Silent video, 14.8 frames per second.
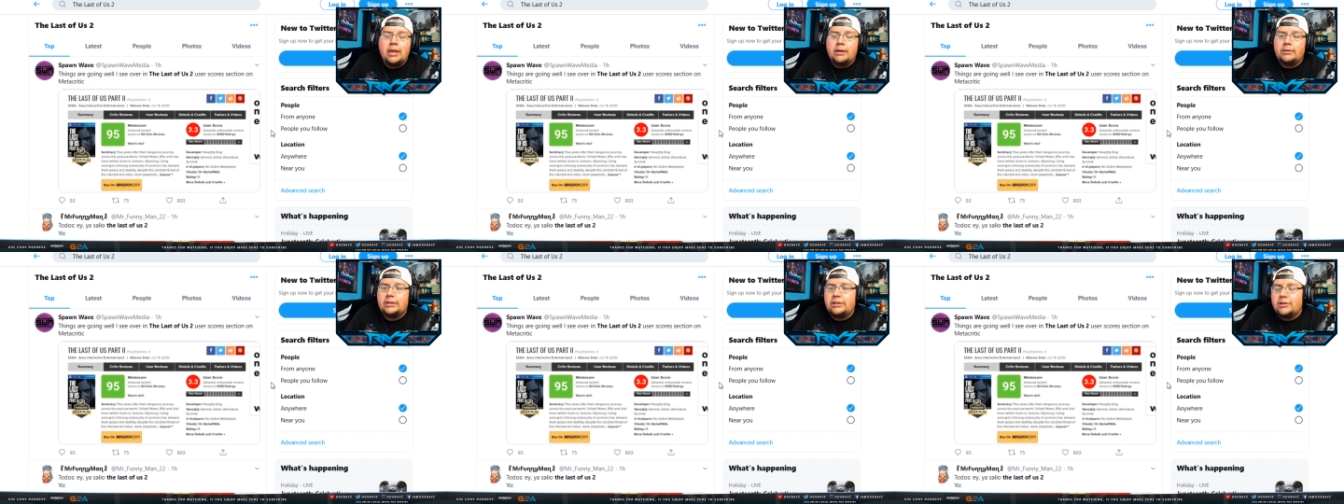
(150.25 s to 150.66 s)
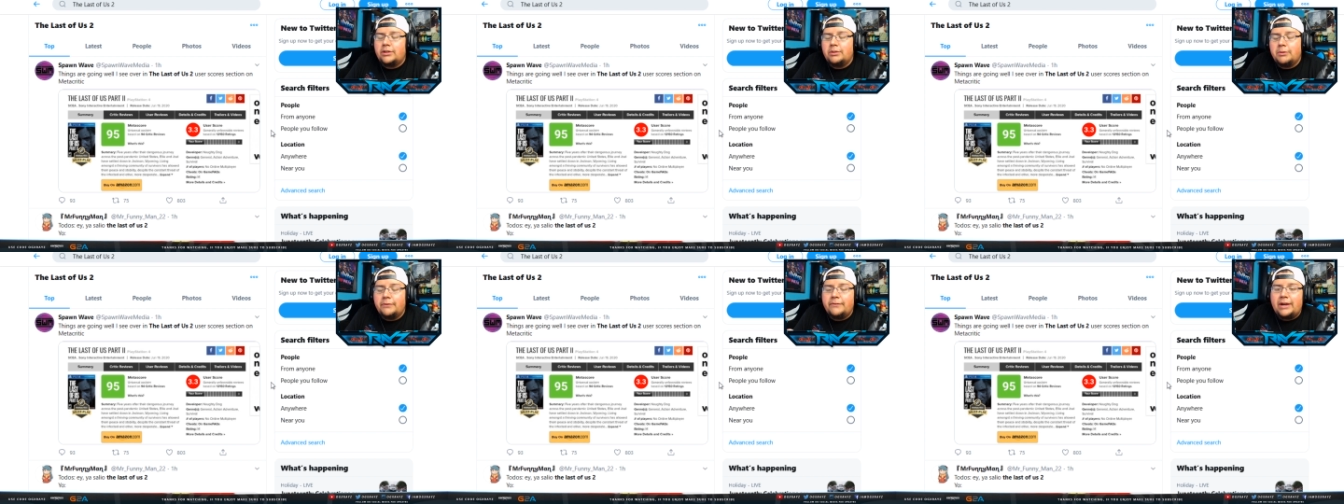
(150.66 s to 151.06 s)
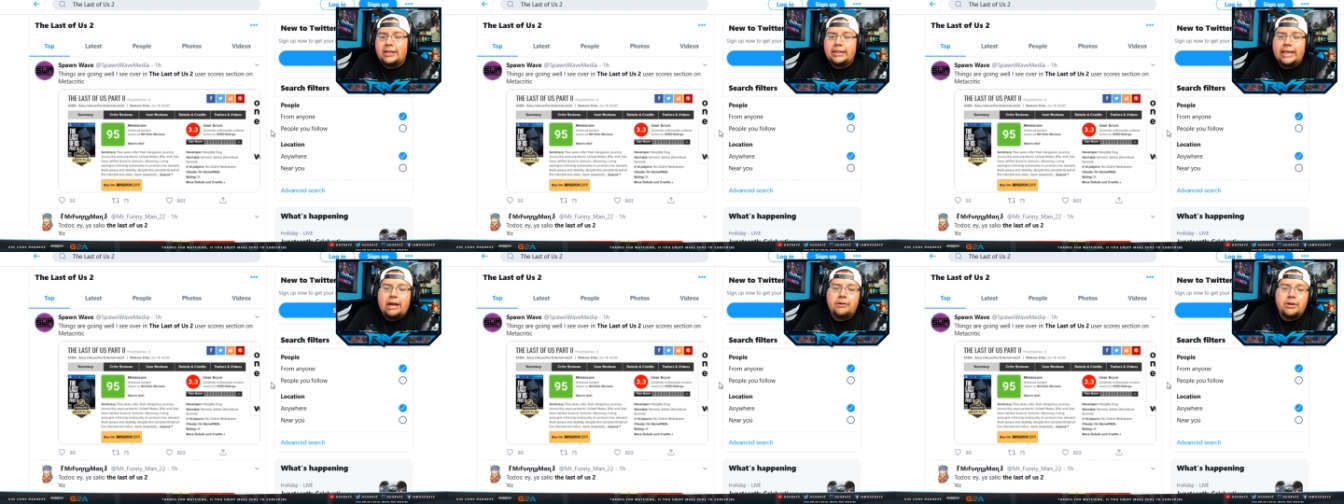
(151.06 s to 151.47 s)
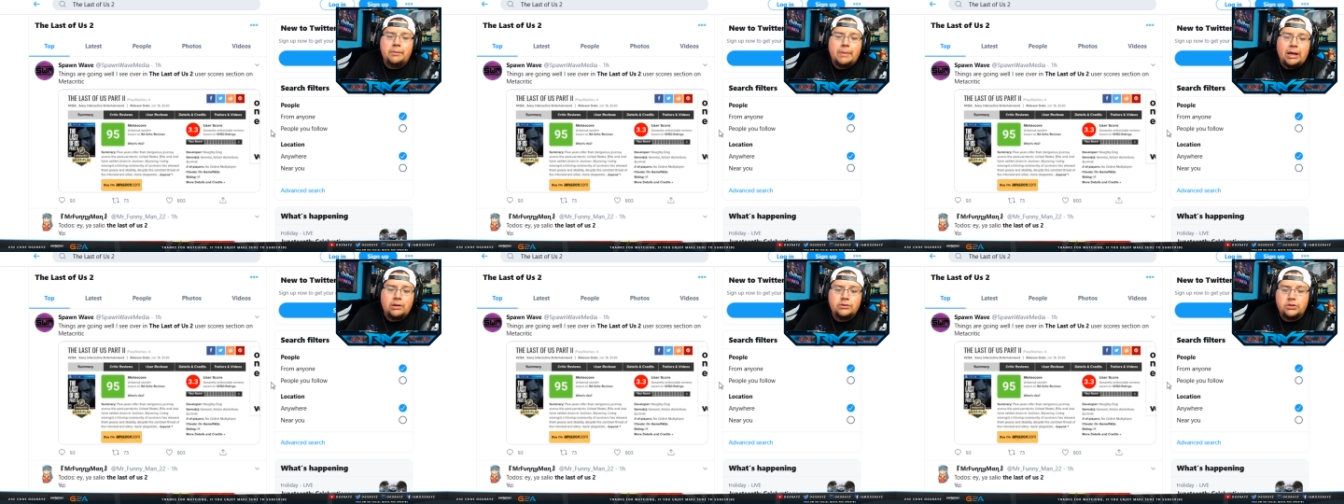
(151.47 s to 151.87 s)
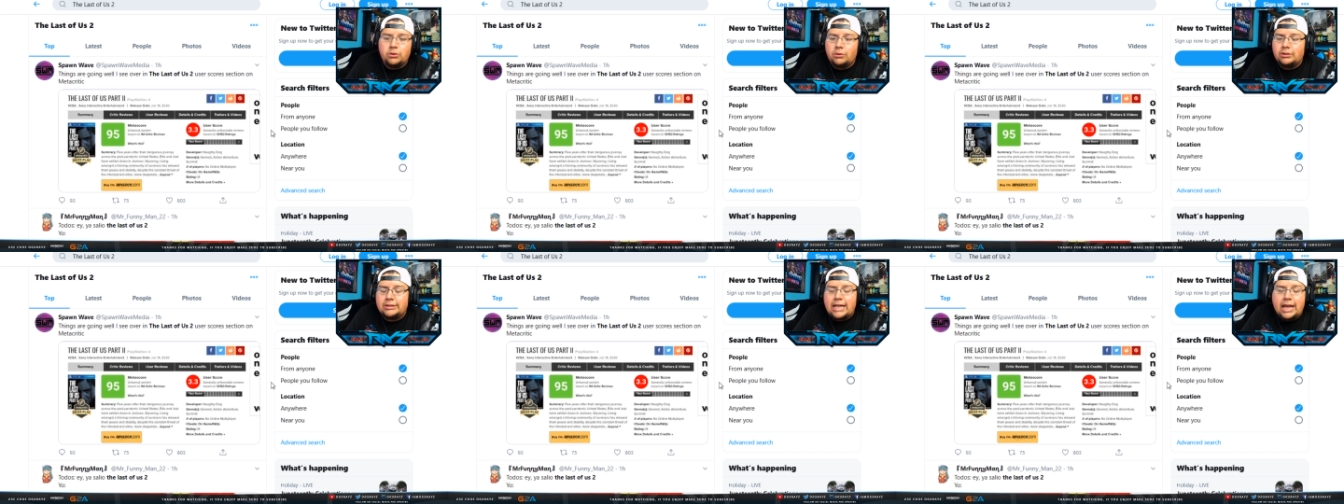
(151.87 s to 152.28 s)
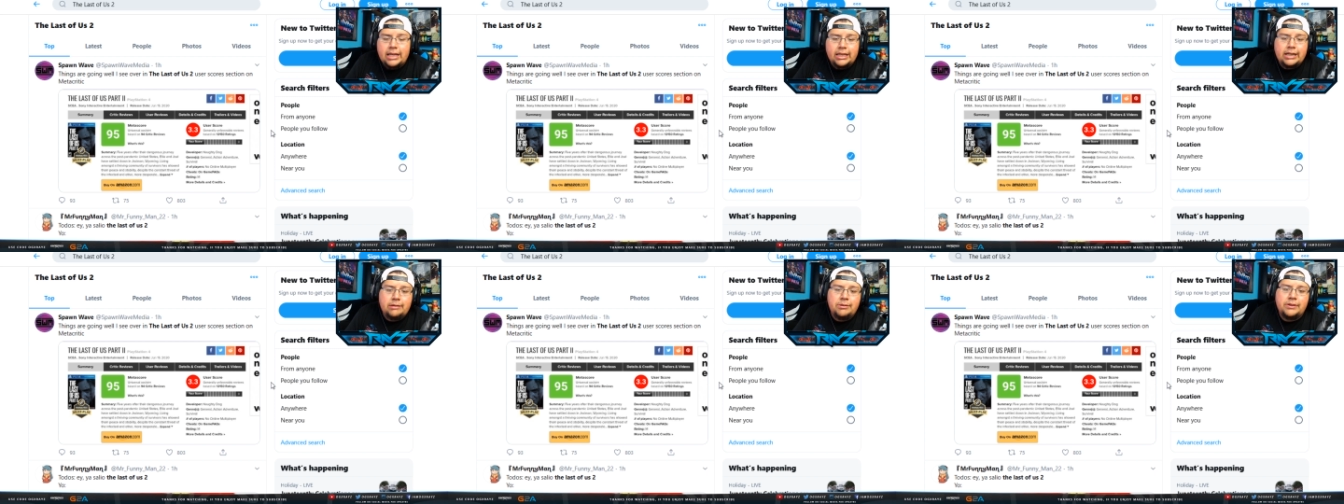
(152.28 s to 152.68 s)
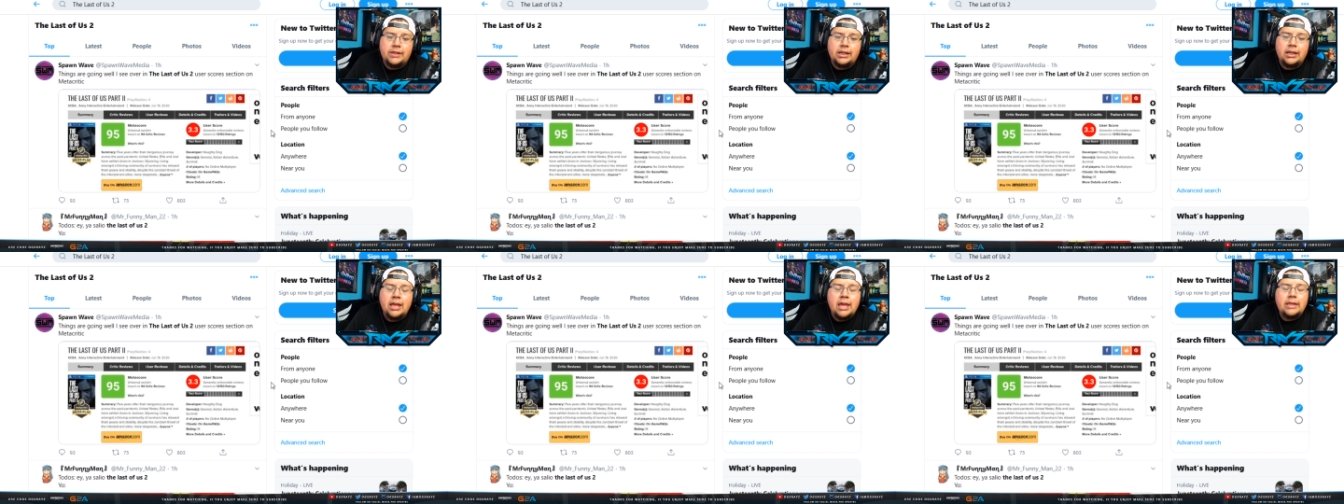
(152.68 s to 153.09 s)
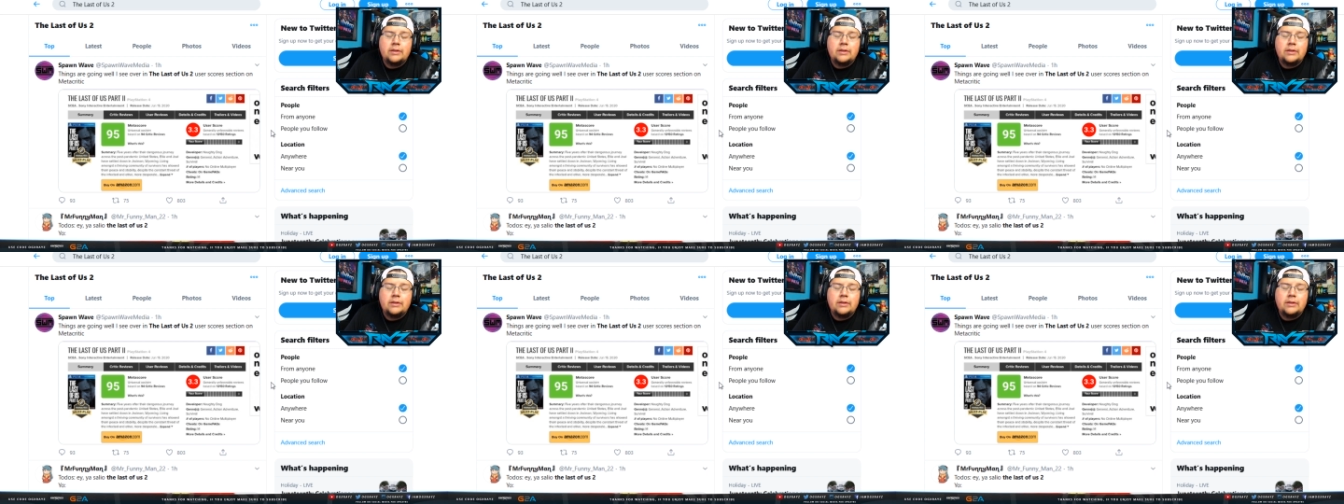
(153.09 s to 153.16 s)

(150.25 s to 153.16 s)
you know, they were finding out about Joel dying and everything.